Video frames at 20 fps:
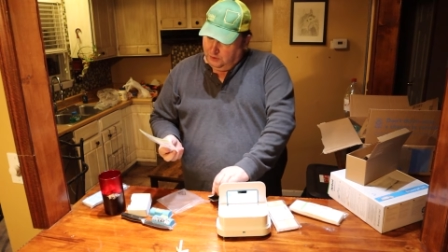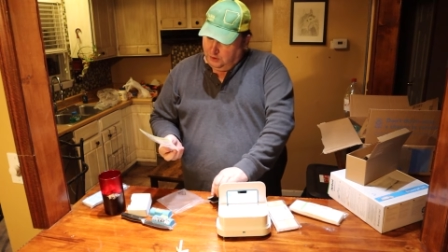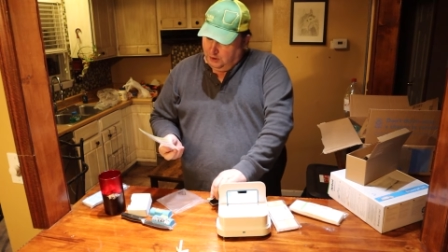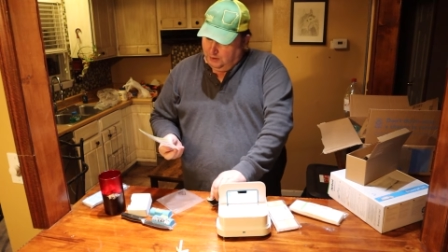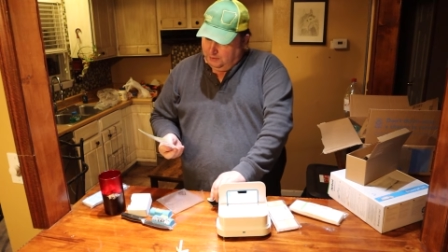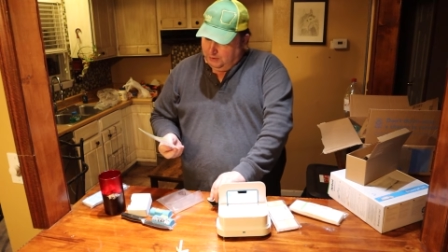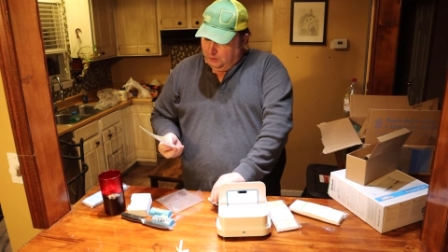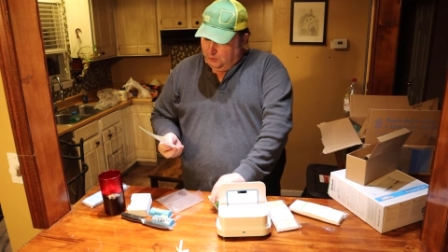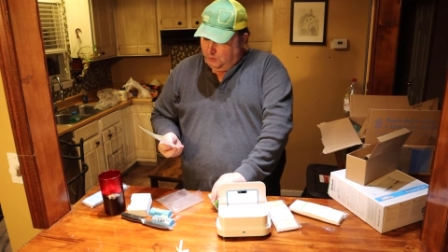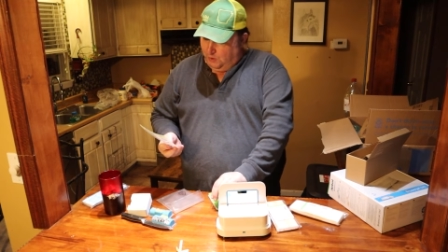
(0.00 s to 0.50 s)

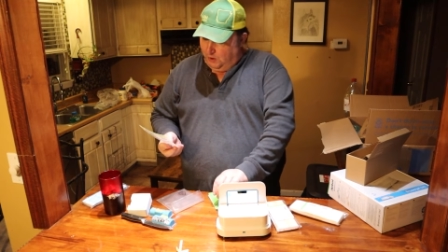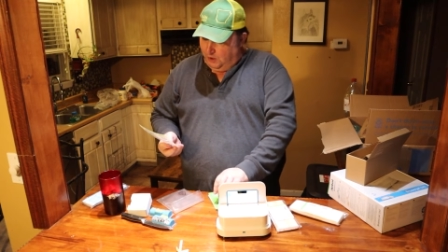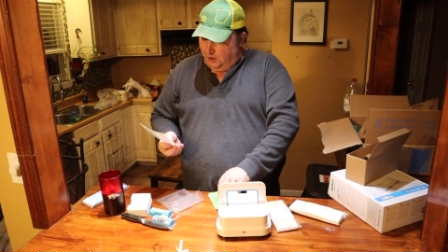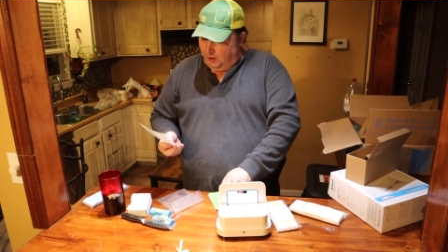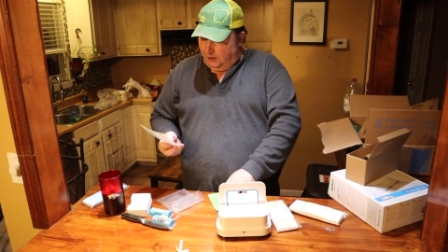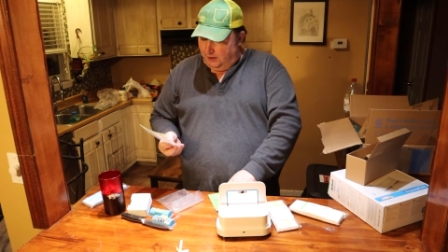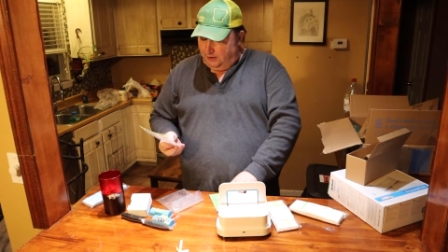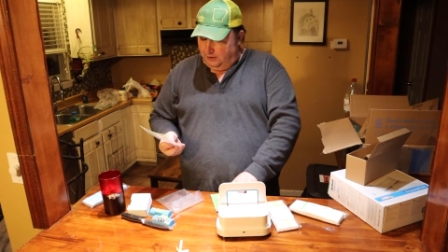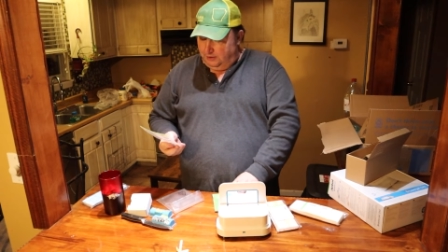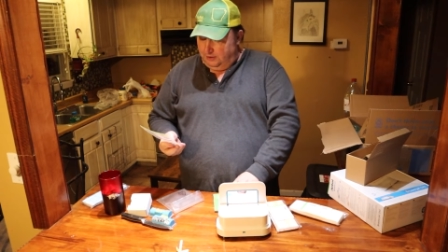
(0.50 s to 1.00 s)
Number
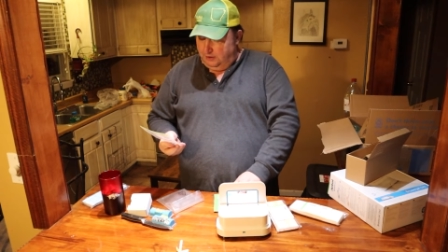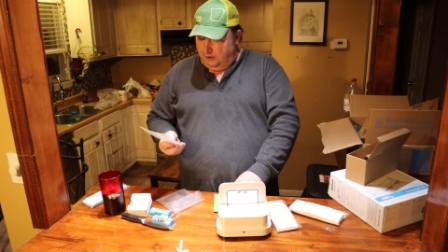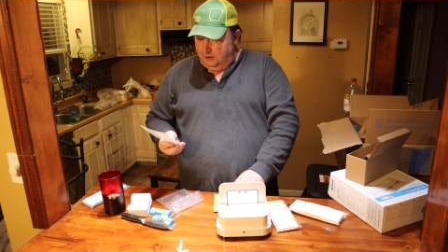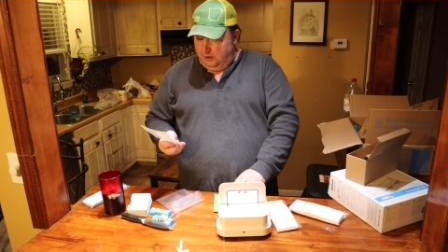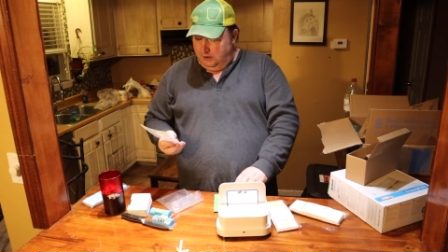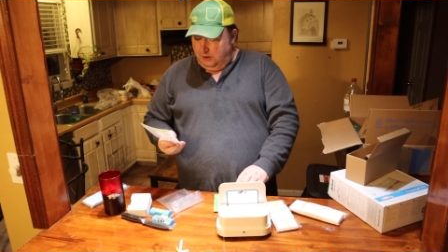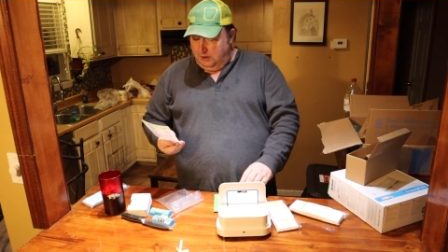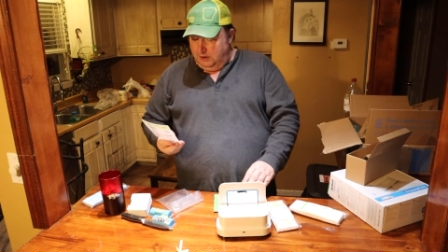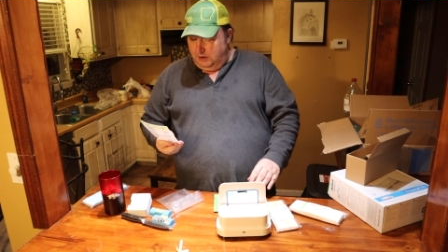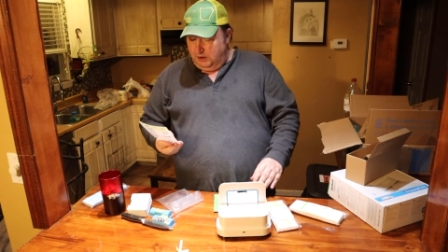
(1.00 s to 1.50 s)
one,
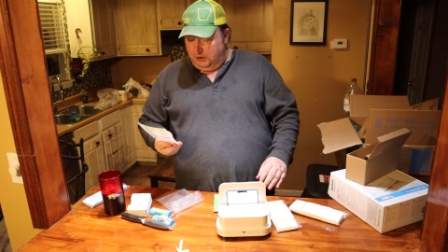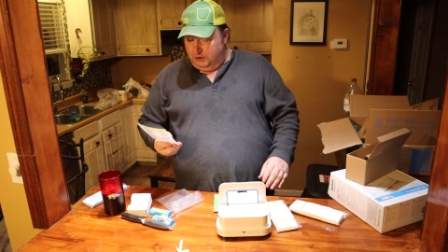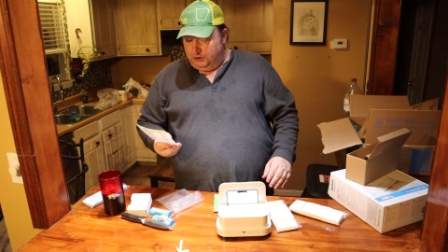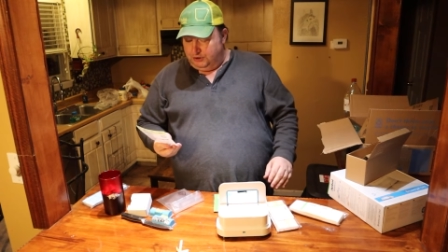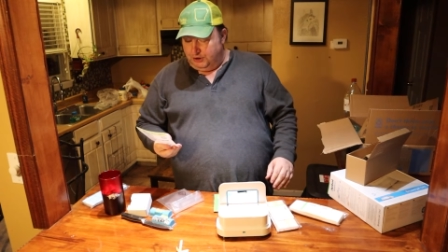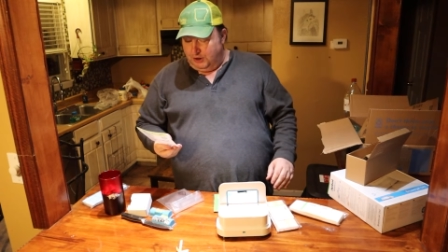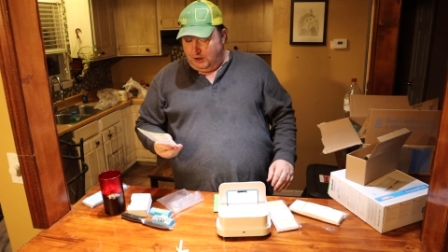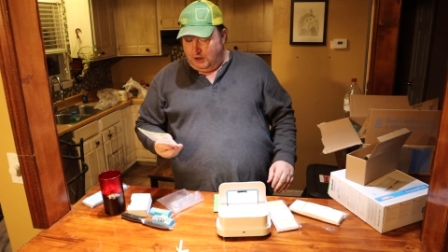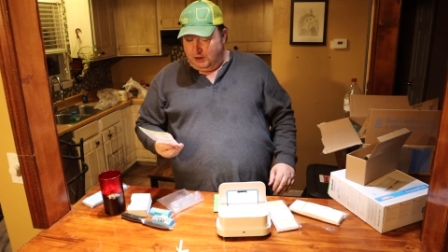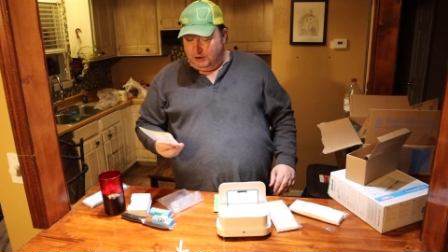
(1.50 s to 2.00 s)

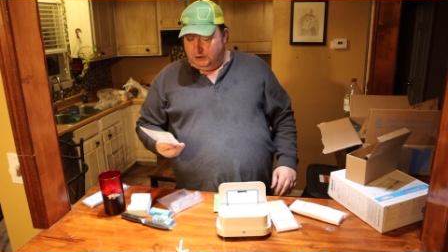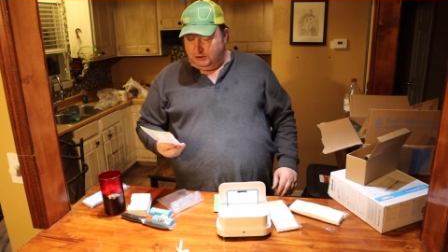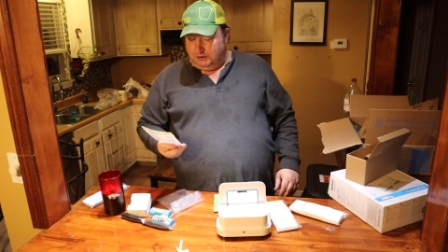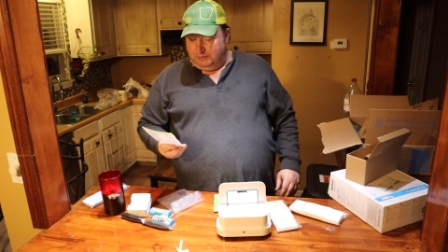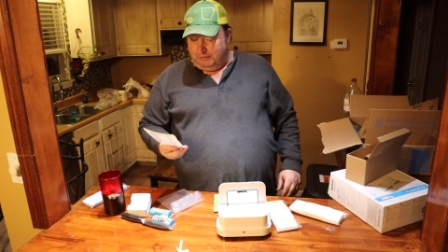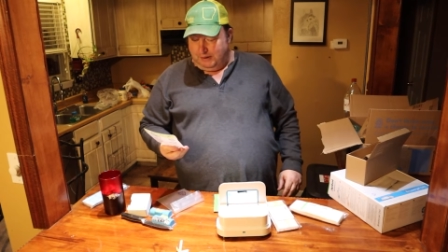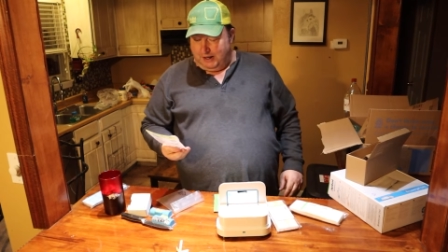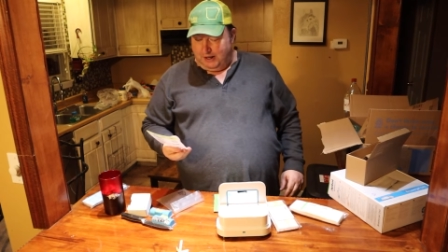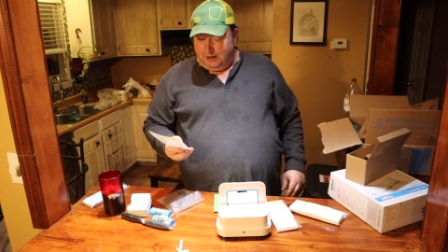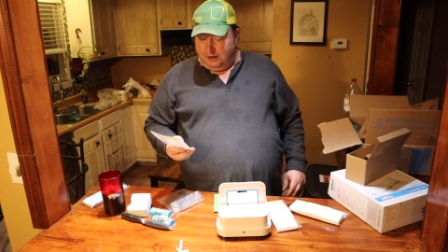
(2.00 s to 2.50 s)
charge
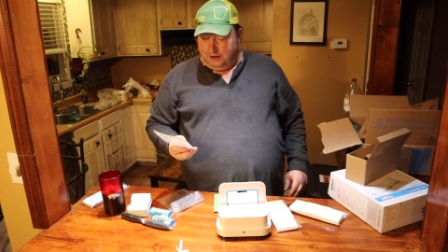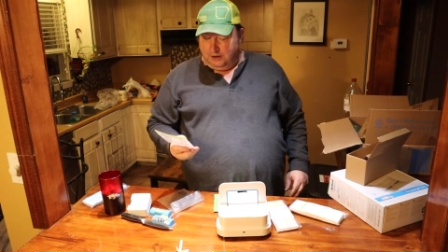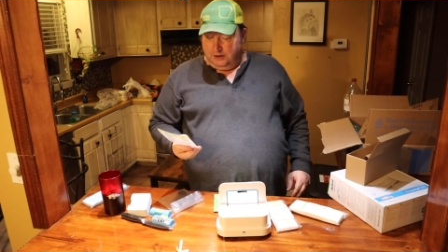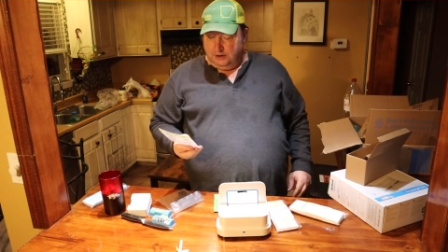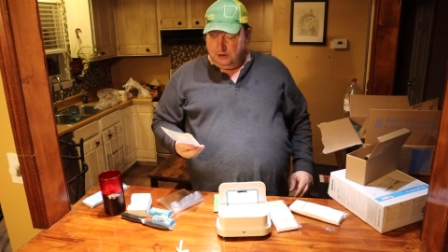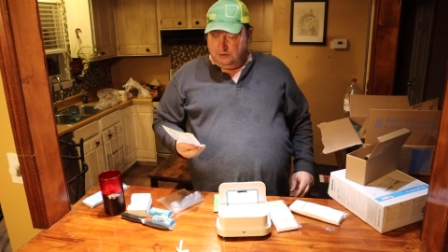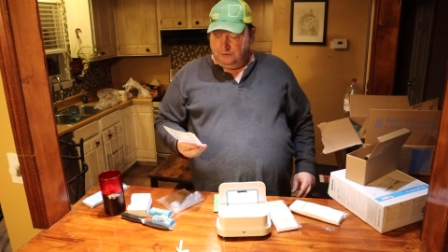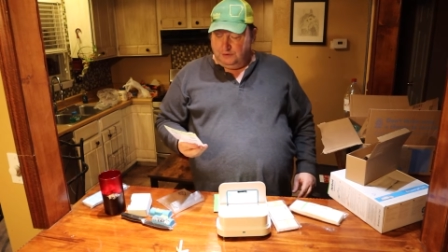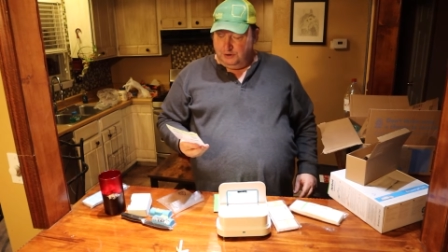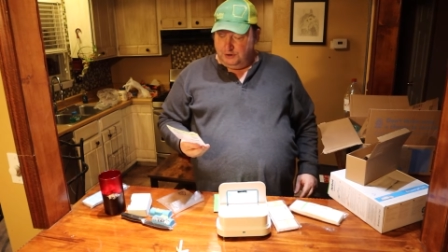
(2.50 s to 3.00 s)
the
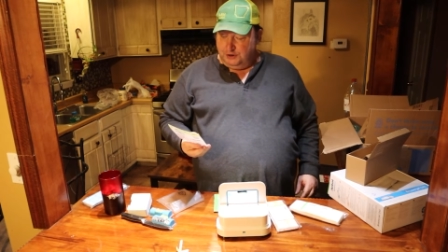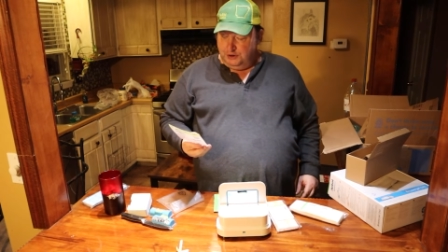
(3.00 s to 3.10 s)
batteries for